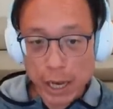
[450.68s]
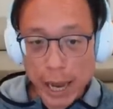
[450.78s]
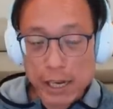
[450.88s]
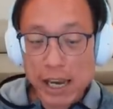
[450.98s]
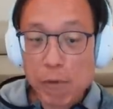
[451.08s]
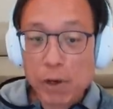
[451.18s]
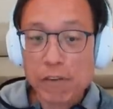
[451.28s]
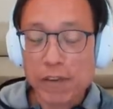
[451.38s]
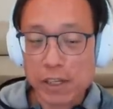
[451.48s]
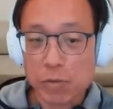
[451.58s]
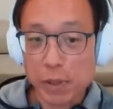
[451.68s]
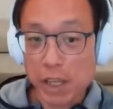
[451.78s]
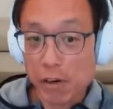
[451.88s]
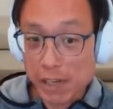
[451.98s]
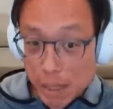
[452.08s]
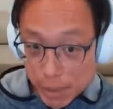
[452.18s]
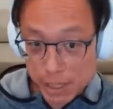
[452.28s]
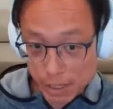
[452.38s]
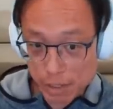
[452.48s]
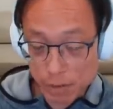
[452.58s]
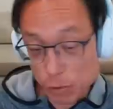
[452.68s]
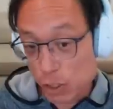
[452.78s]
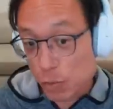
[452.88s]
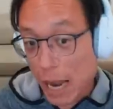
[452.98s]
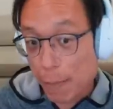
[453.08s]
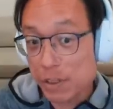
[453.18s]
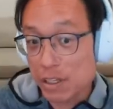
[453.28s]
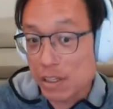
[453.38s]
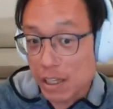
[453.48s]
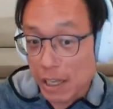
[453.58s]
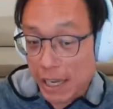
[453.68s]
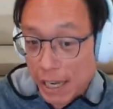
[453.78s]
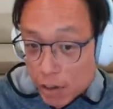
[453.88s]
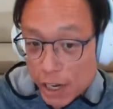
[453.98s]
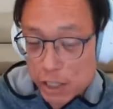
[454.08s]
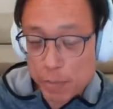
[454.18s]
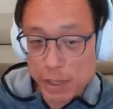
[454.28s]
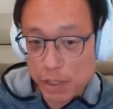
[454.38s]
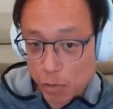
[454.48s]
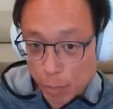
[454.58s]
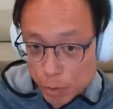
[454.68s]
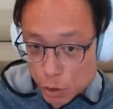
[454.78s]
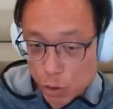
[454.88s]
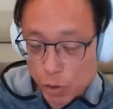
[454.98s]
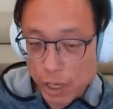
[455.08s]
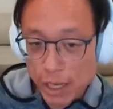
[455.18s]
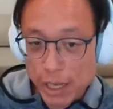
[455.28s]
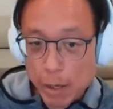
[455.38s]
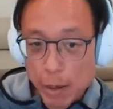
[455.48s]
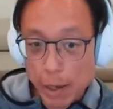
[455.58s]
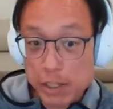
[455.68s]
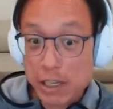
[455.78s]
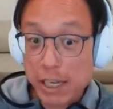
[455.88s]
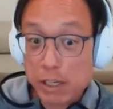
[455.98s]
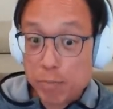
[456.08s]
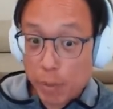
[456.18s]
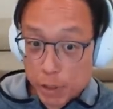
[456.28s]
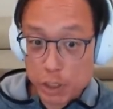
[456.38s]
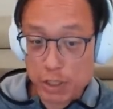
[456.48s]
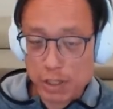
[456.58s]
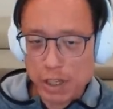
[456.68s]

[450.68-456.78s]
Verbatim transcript: And network effects, when they're limited, and this is what happens in the internet space in Web 2, basically is permissioned.